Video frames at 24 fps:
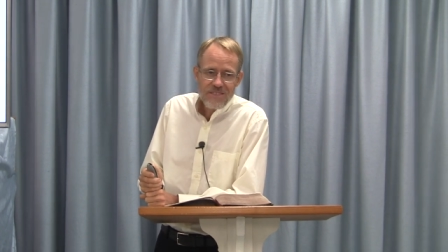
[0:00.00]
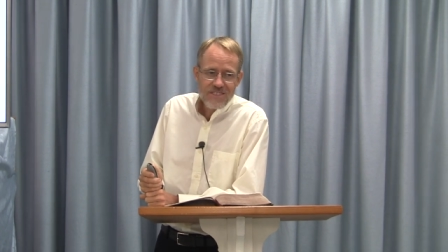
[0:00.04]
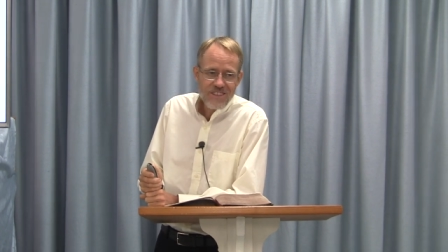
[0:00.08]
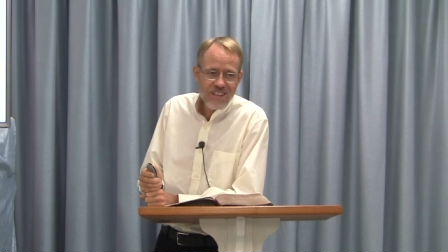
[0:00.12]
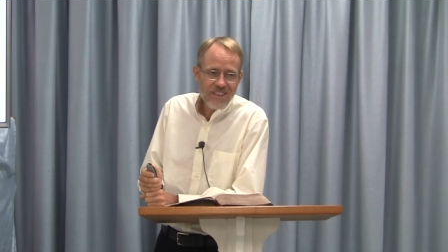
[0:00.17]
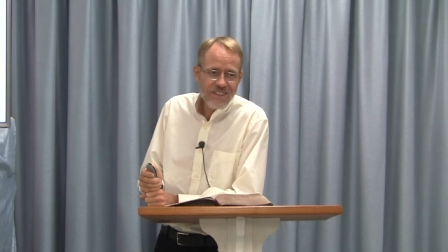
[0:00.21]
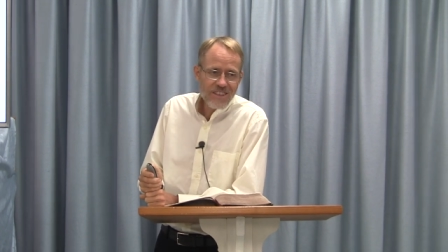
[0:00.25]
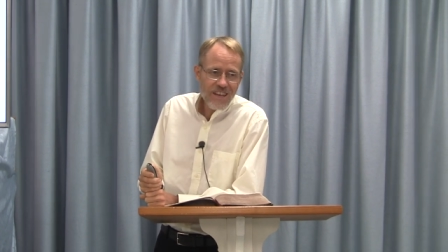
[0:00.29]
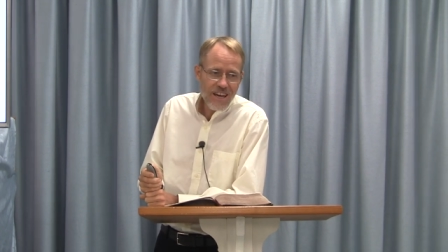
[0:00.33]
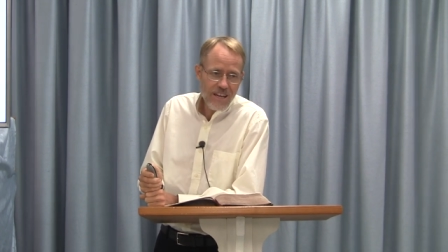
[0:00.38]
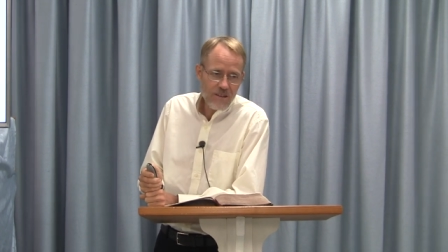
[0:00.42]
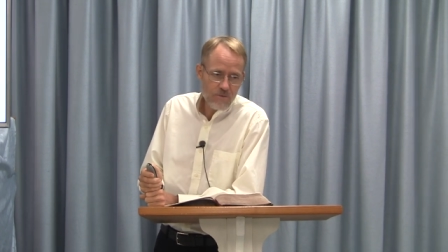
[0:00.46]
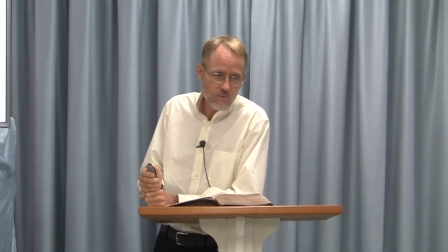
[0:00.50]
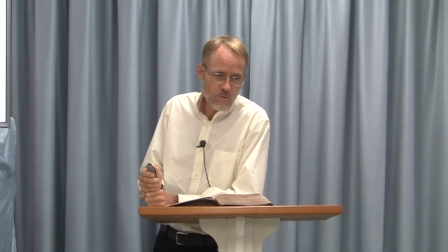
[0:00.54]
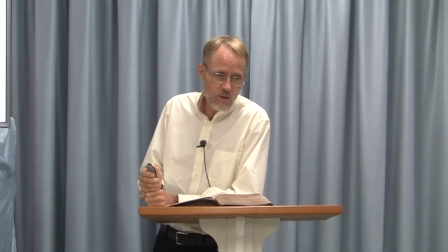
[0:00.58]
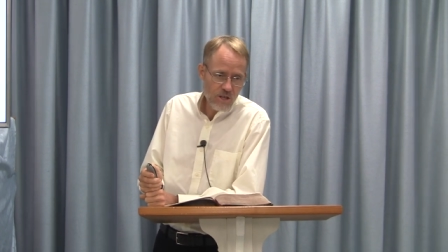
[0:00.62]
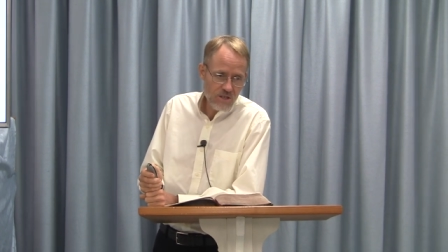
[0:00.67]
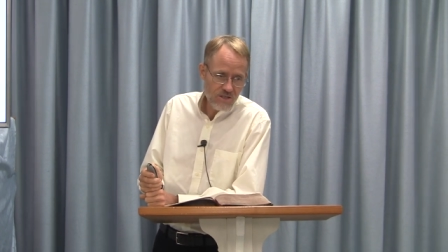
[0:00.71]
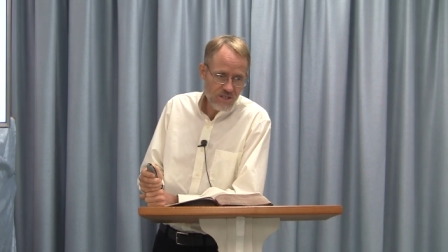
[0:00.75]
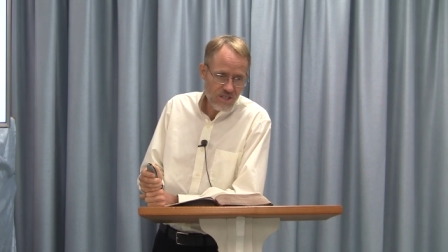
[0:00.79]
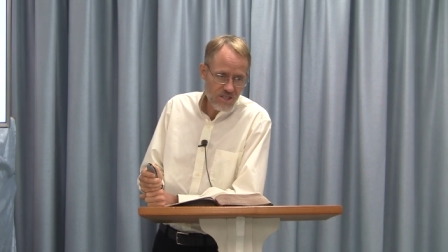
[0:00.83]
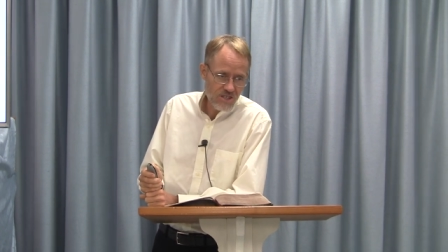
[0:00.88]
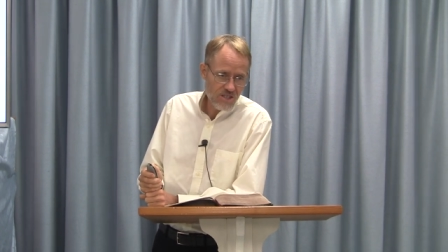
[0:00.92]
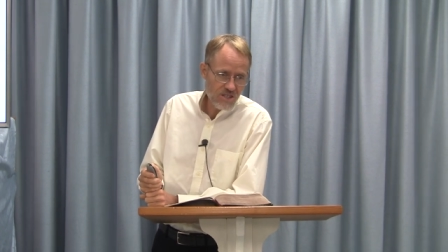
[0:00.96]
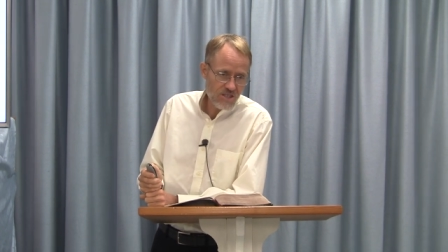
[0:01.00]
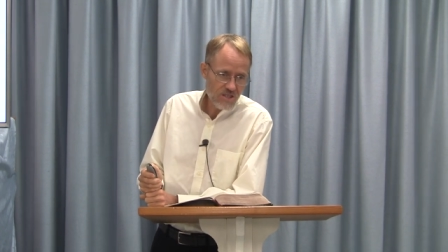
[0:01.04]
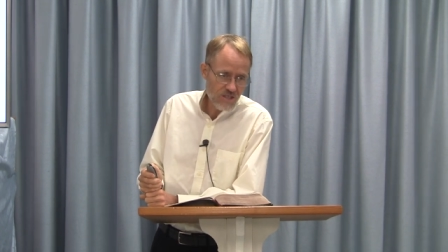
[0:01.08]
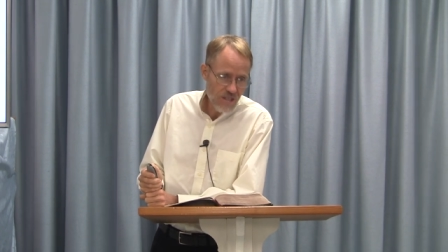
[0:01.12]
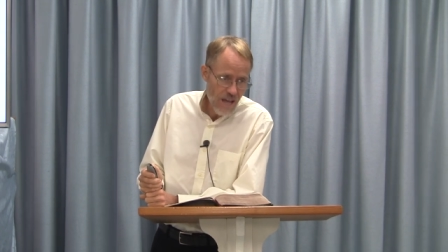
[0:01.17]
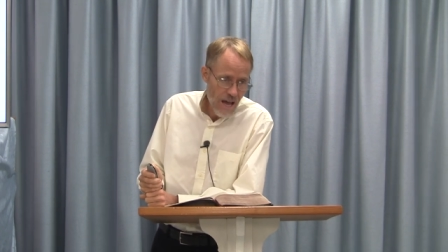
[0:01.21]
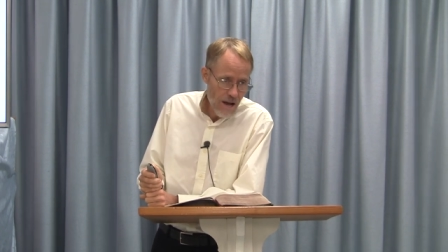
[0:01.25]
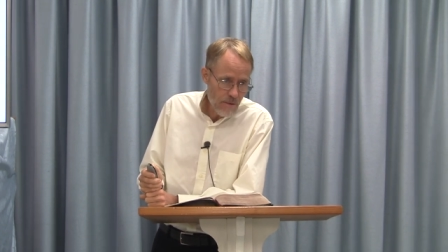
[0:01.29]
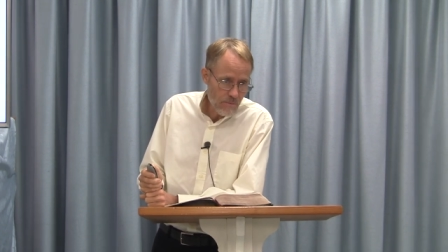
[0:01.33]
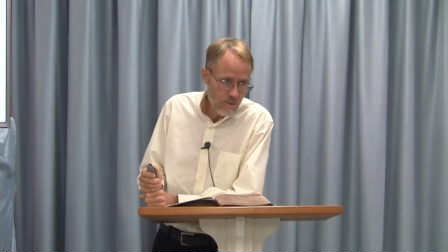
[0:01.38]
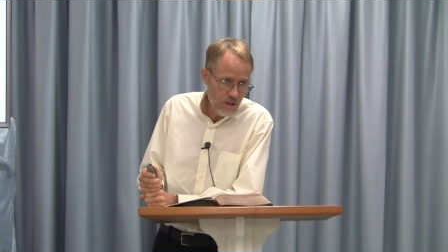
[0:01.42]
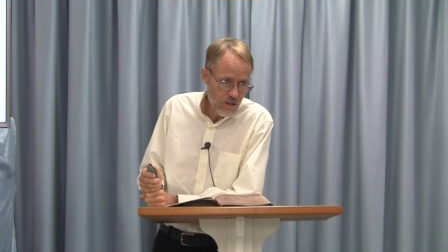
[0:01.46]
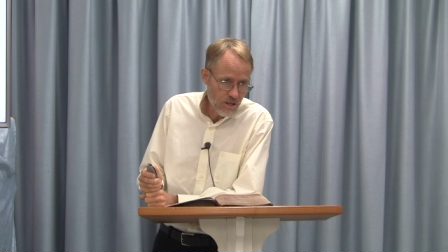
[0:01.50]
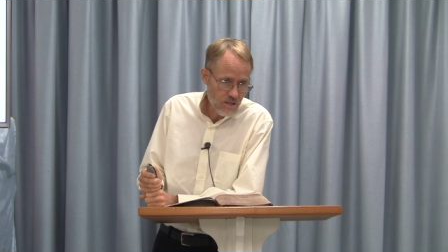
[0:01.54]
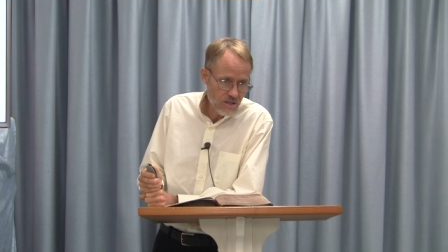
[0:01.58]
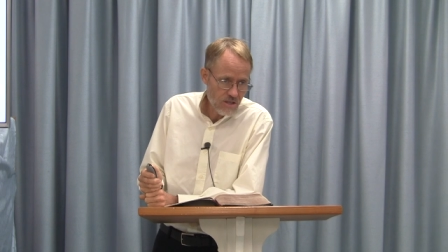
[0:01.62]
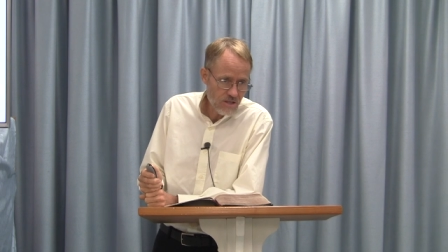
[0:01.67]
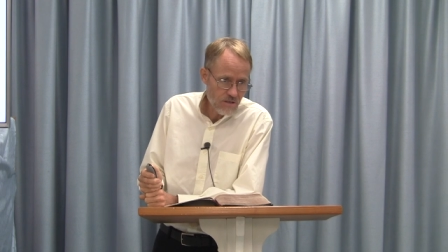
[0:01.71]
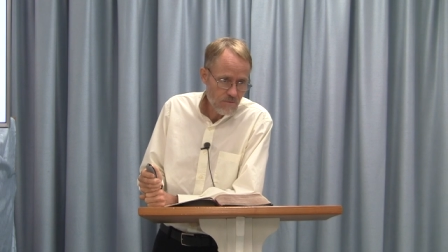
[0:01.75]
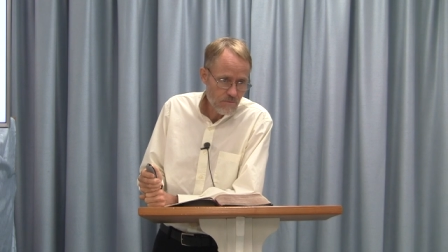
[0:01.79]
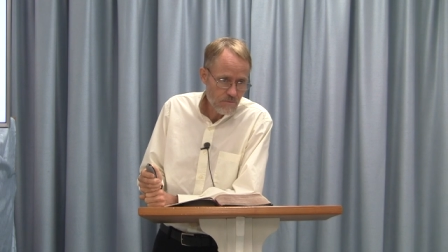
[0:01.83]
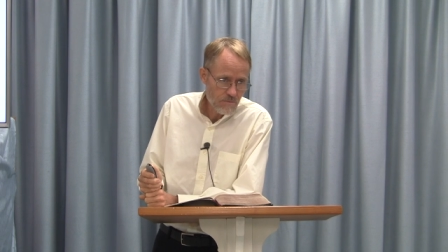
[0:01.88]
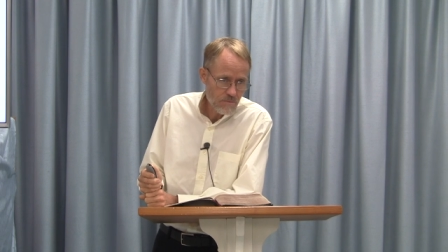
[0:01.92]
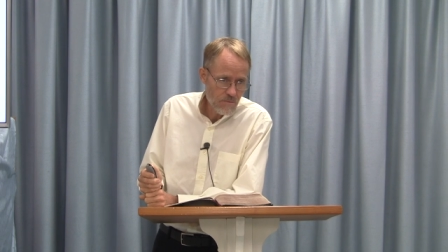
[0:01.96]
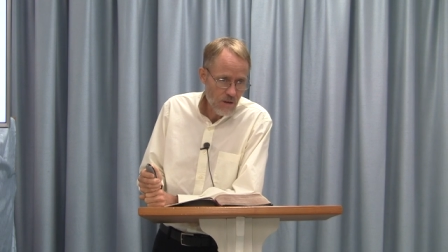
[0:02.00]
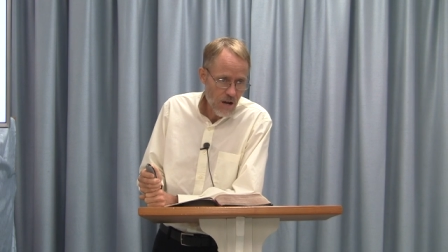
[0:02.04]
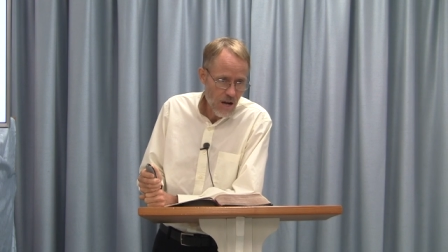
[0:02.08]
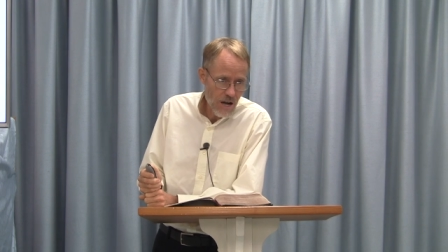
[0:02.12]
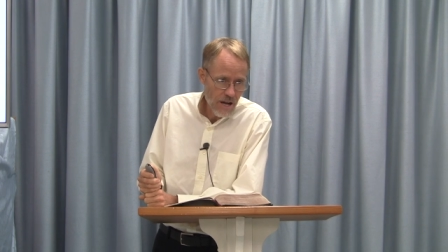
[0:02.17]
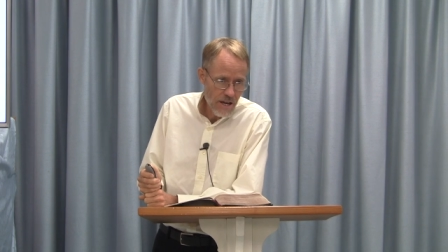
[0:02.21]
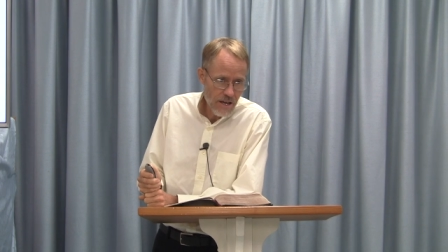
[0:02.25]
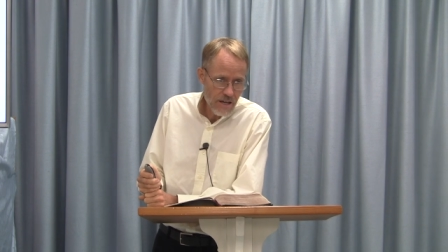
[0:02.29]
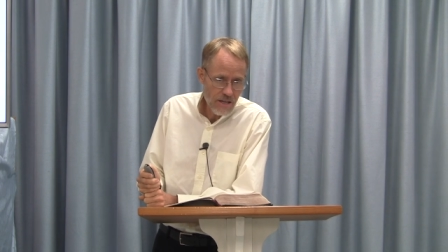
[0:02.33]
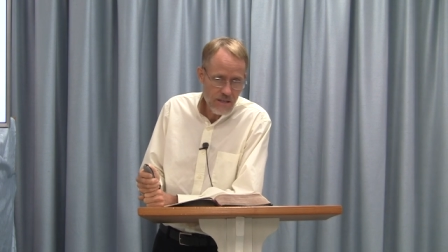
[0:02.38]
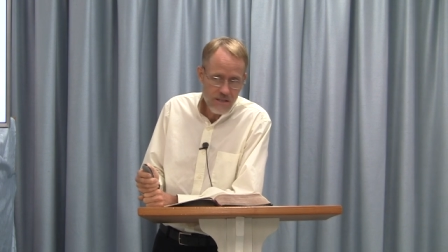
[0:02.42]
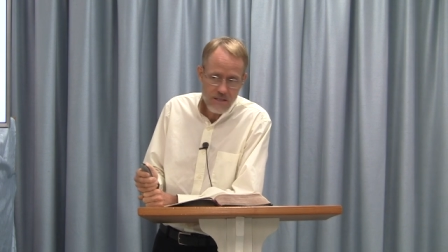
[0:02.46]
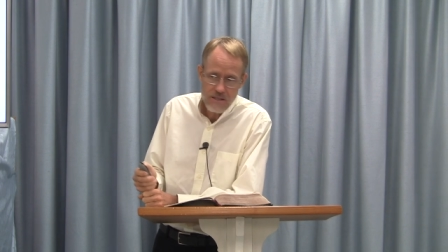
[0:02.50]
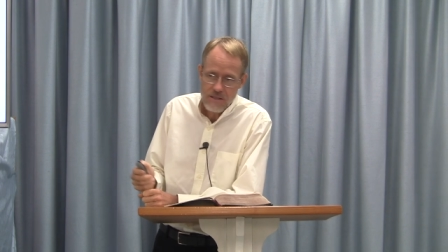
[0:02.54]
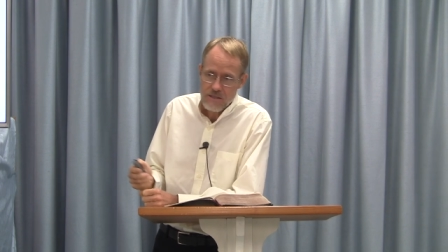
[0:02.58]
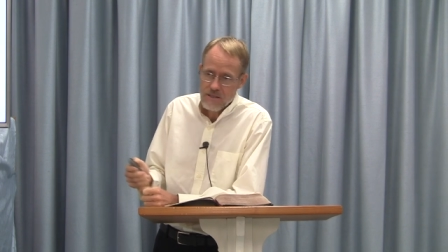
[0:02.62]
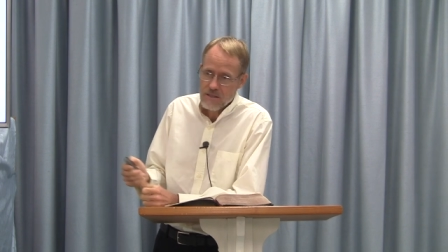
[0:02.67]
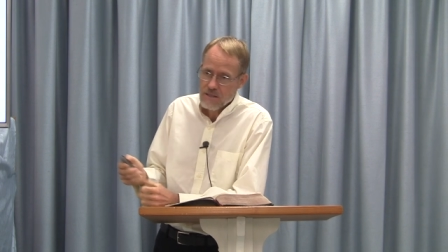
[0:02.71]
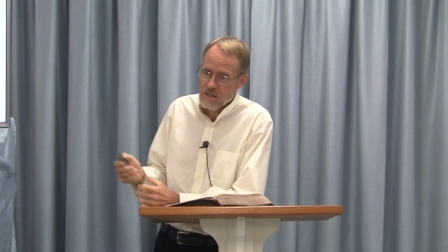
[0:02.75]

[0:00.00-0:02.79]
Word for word: then that was established by,